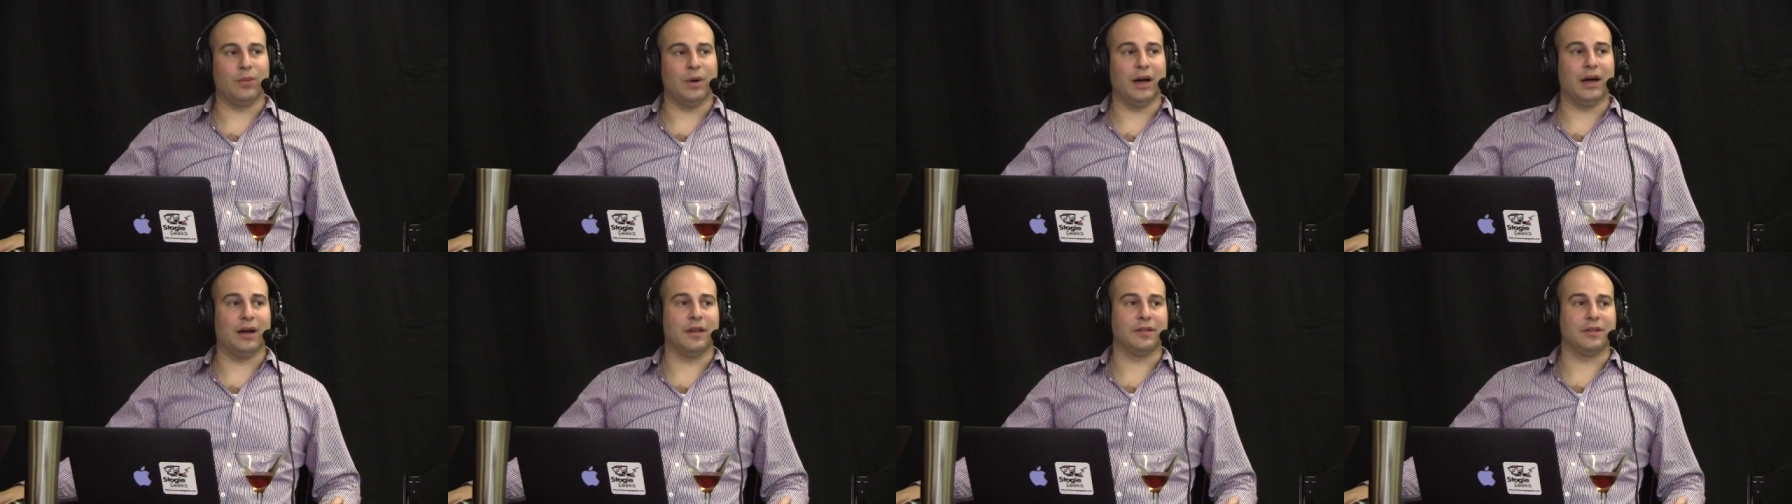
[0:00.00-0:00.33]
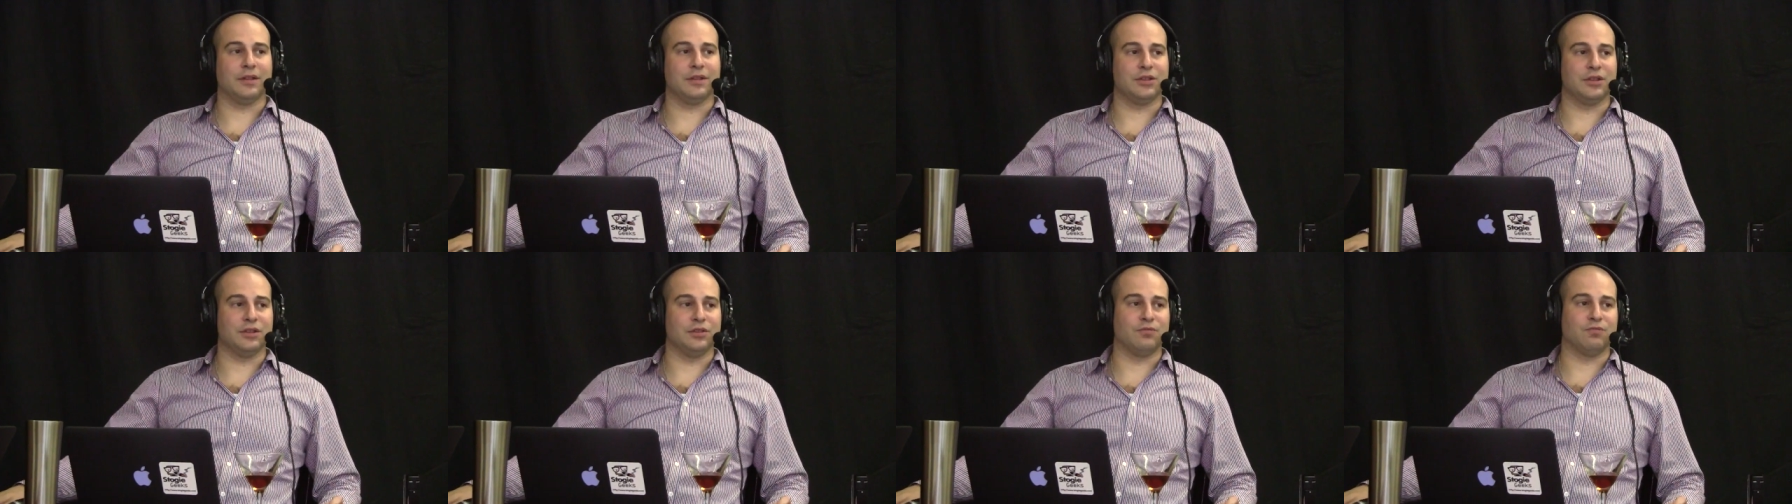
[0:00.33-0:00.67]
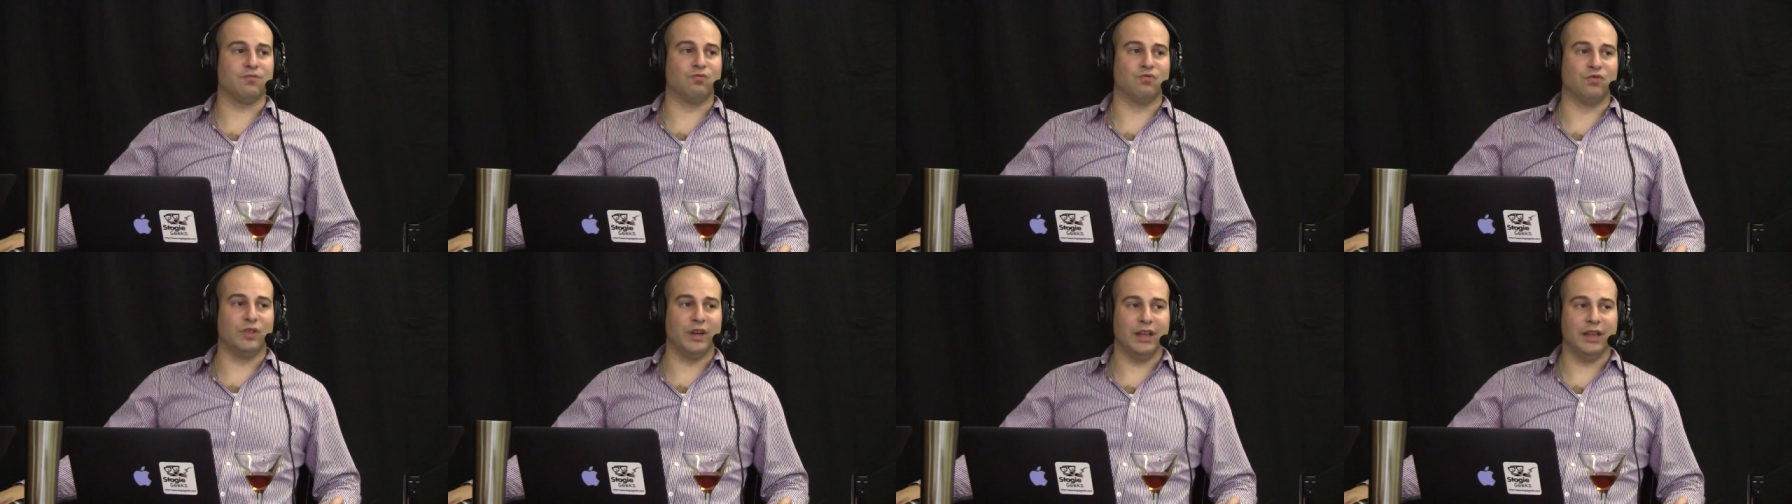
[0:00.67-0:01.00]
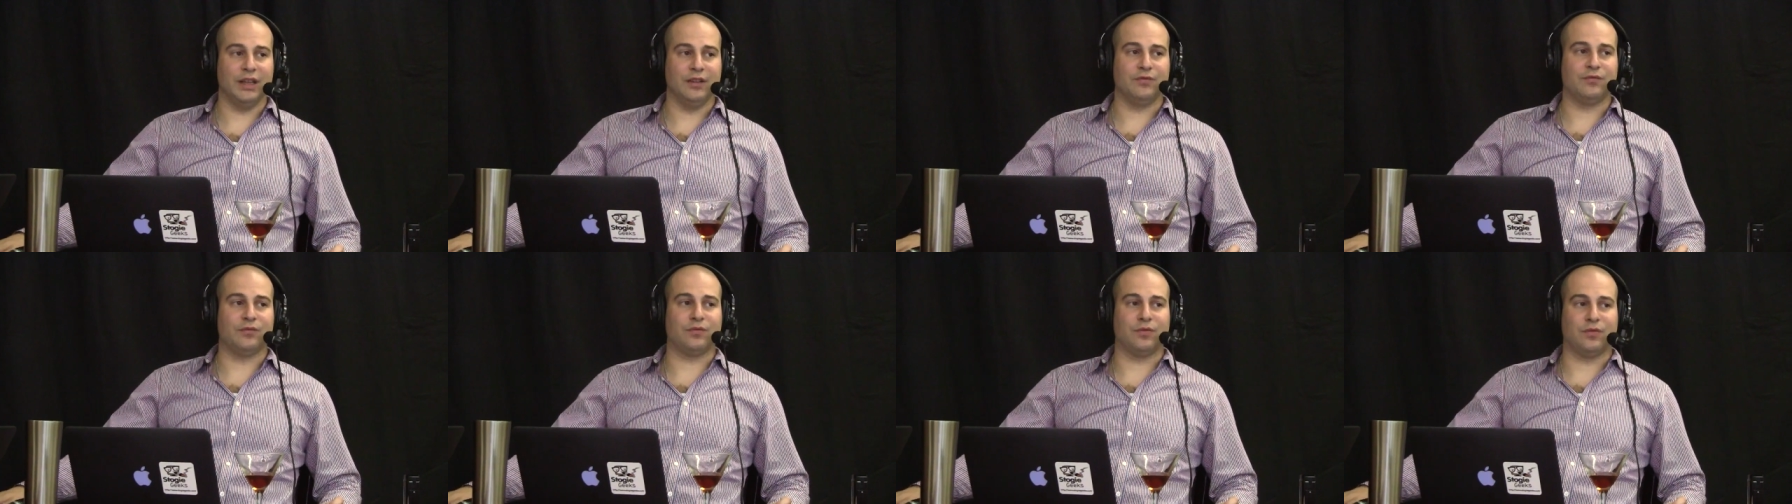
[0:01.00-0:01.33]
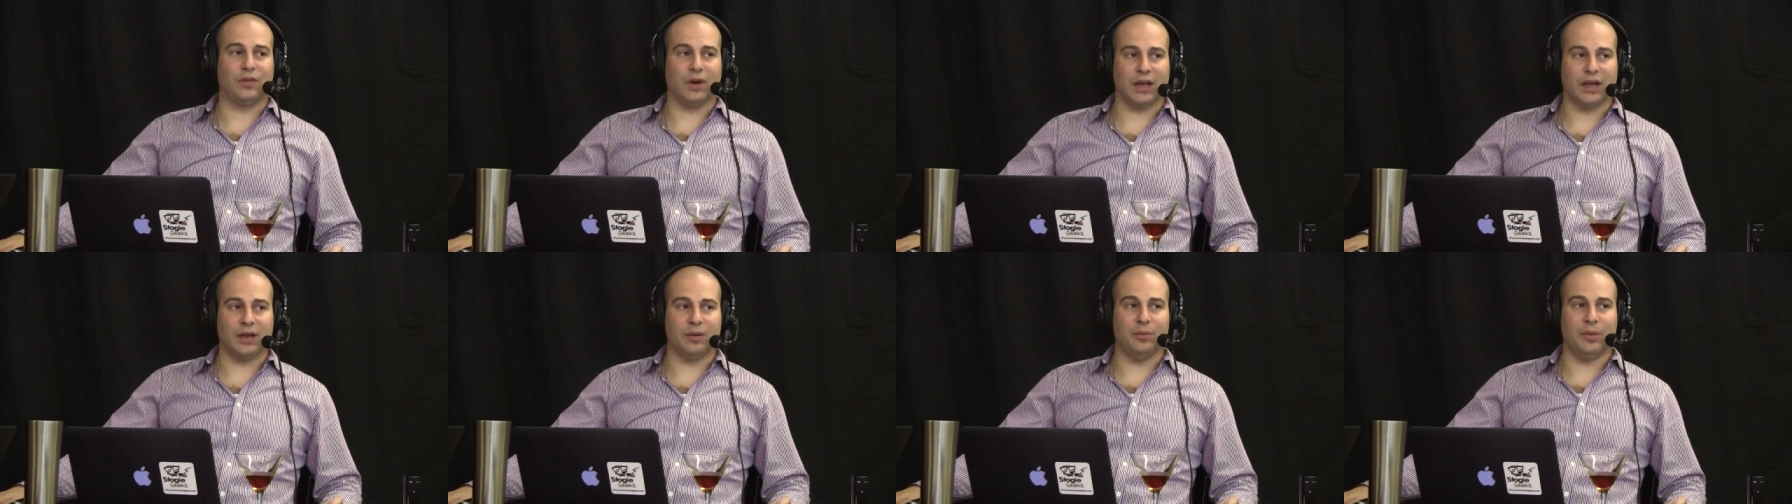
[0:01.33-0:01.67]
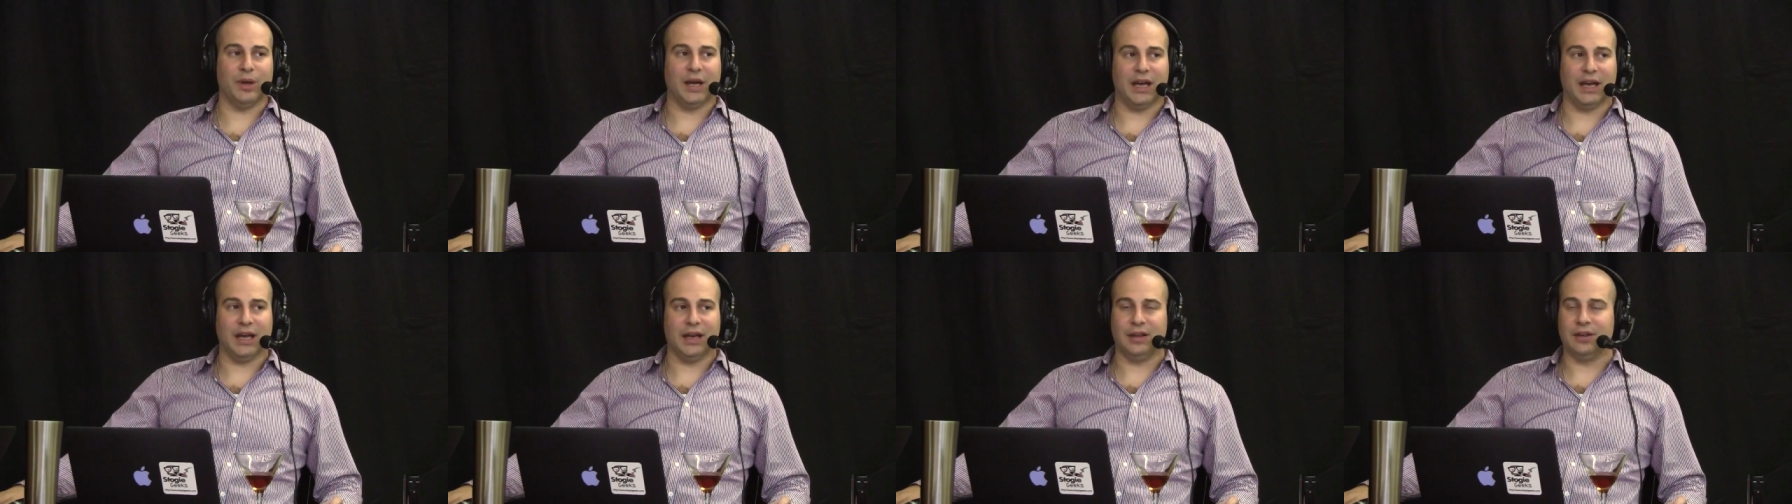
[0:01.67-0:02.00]
wow, this is really friggin'
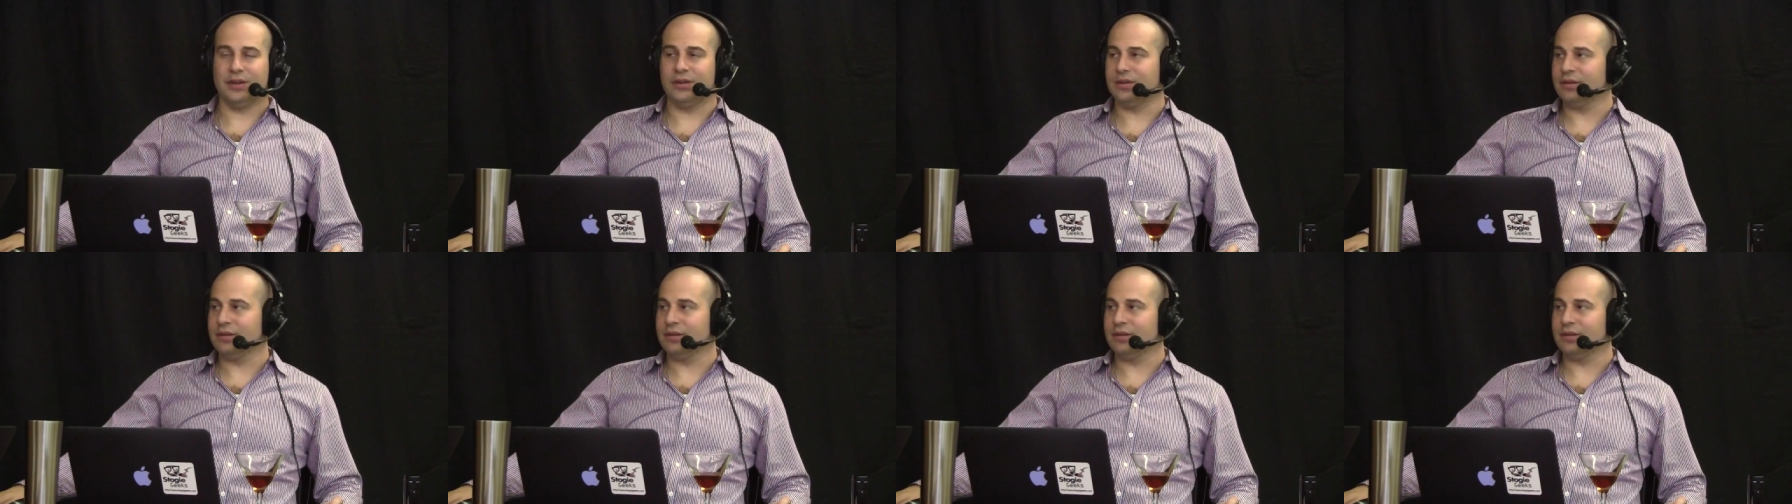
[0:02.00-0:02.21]
bad,